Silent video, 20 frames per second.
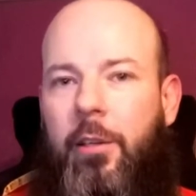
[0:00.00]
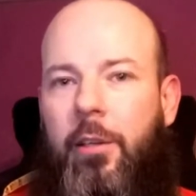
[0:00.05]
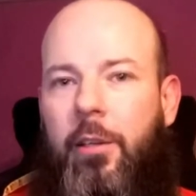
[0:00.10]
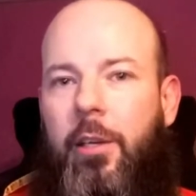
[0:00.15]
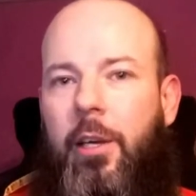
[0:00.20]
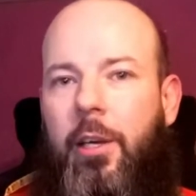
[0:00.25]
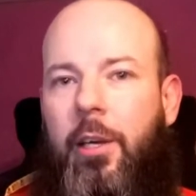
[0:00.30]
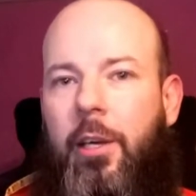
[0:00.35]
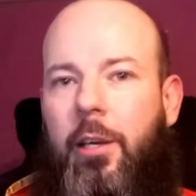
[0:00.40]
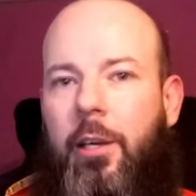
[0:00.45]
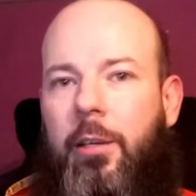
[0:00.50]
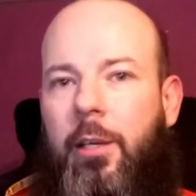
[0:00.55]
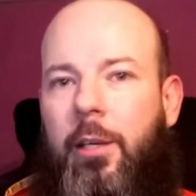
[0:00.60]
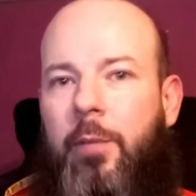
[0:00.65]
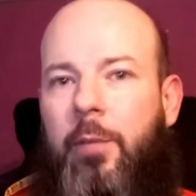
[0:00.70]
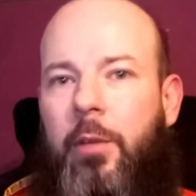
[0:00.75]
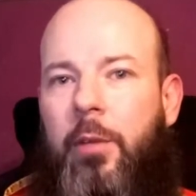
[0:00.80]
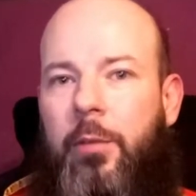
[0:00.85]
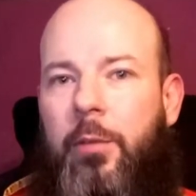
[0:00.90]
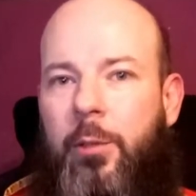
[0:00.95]
and
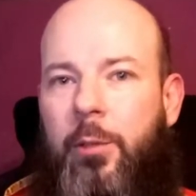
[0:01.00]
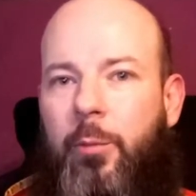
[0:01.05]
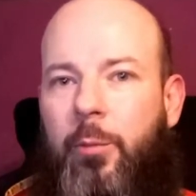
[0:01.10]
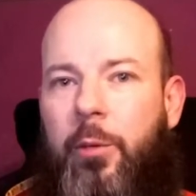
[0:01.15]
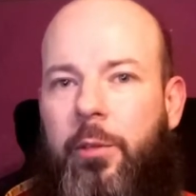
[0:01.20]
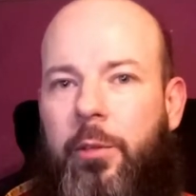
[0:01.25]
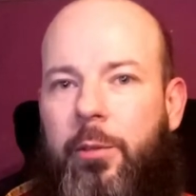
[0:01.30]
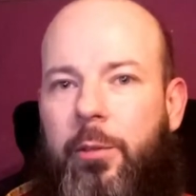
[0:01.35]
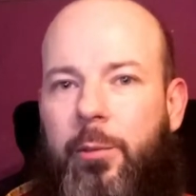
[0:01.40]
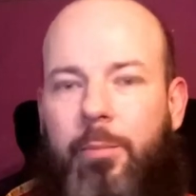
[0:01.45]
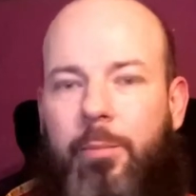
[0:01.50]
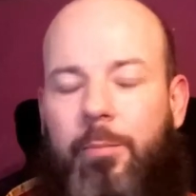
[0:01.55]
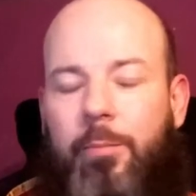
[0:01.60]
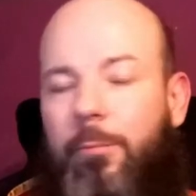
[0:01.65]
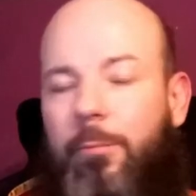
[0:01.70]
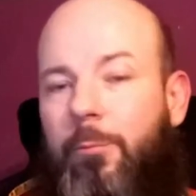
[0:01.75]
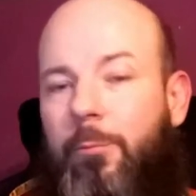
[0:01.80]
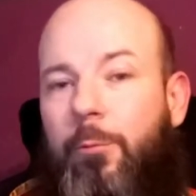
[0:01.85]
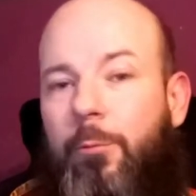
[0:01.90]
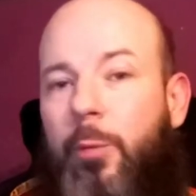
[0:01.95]
even if someone's
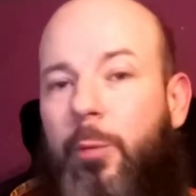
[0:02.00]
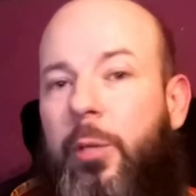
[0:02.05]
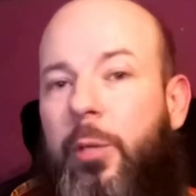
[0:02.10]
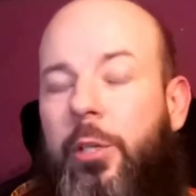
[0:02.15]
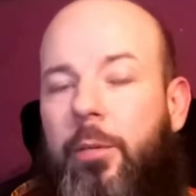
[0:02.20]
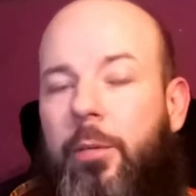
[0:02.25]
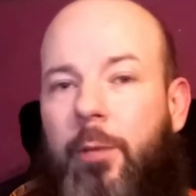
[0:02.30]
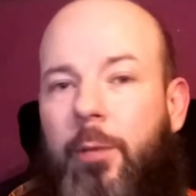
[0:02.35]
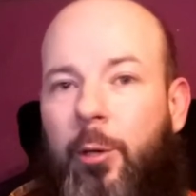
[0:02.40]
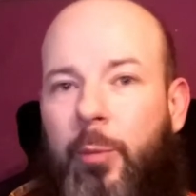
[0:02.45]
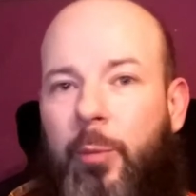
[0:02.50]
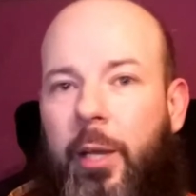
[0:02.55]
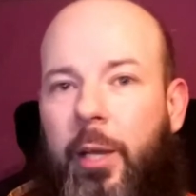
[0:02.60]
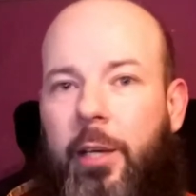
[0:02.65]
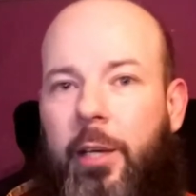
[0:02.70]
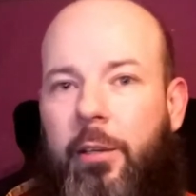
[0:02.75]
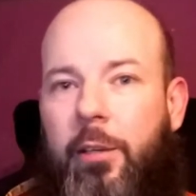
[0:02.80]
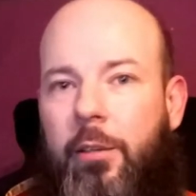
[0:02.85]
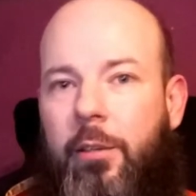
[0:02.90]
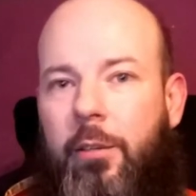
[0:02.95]
rubbish at
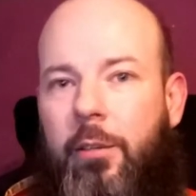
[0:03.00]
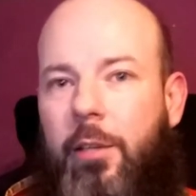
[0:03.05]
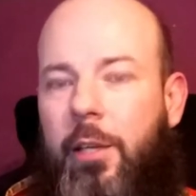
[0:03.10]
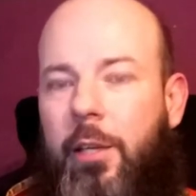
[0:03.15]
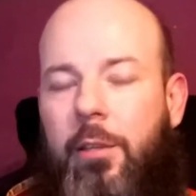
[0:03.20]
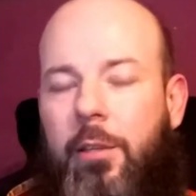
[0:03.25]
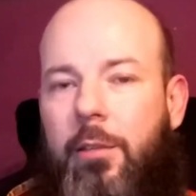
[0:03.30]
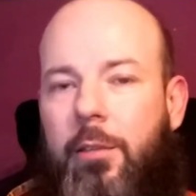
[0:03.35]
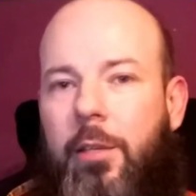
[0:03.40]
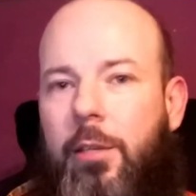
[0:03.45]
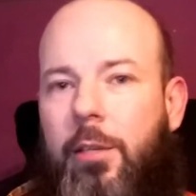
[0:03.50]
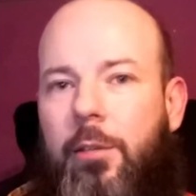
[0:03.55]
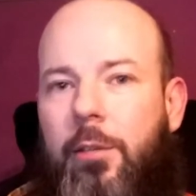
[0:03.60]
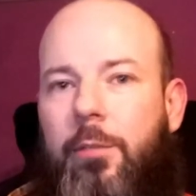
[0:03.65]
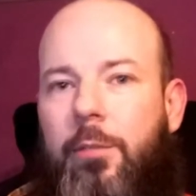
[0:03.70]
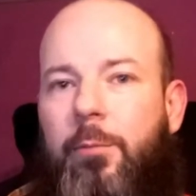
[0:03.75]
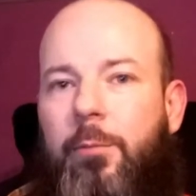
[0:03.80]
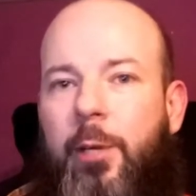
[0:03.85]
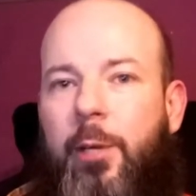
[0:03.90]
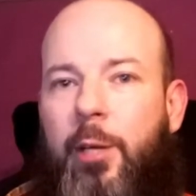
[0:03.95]
roleplay, it
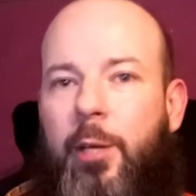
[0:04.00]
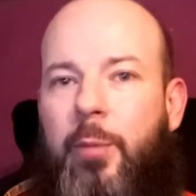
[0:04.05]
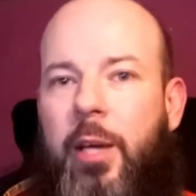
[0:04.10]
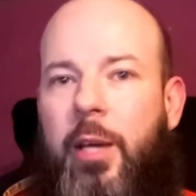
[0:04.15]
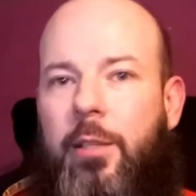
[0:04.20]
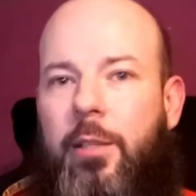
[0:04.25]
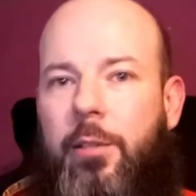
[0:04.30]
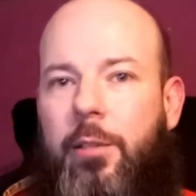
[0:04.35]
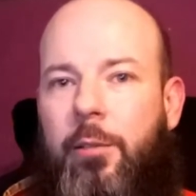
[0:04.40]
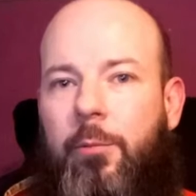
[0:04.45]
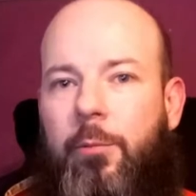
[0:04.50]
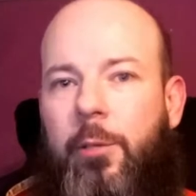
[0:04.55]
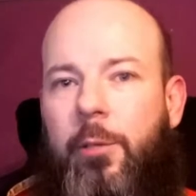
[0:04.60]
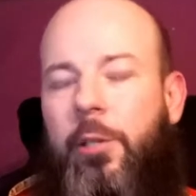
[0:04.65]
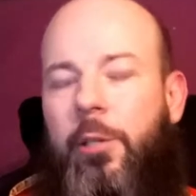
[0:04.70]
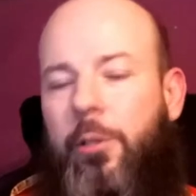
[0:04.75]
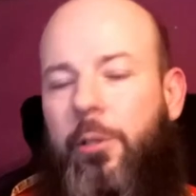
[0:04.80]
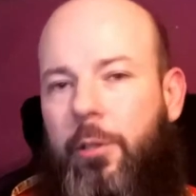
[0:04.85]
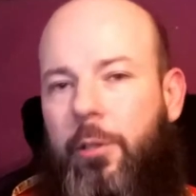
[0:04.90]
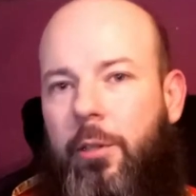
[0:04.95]
doesn't really matter, or it
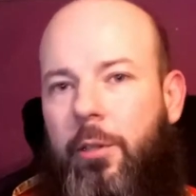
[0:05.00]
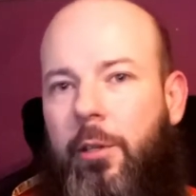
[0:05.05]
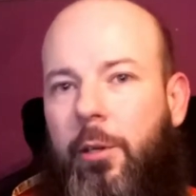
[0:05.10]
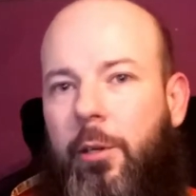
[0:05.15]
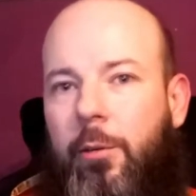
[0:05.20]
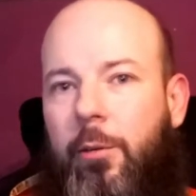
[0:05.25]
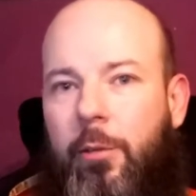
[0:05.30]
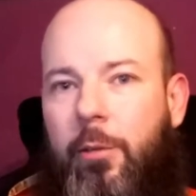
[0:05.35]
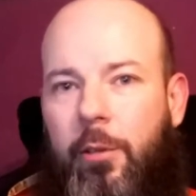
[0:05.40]
shouldn't do.